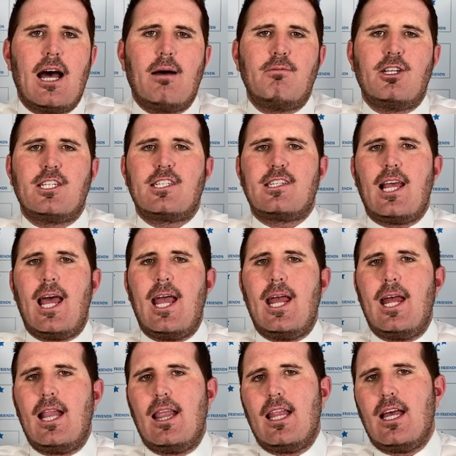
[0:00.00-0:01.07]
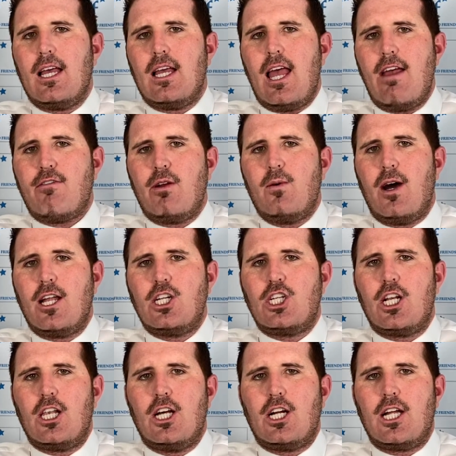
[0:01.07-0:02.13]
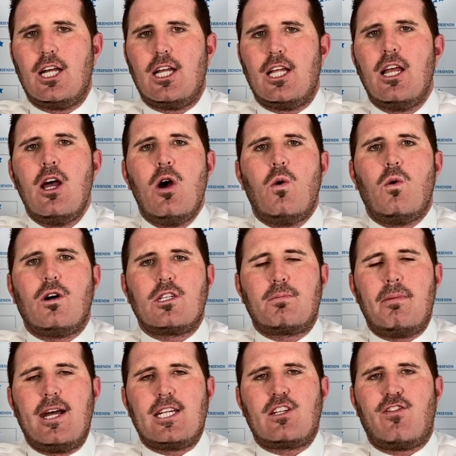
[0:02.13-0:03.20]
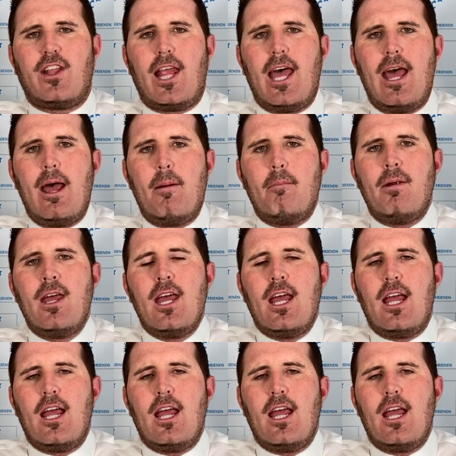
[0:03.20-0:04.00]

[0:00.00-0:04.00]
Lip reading: I'm just saying that everyone should look at what's best for them.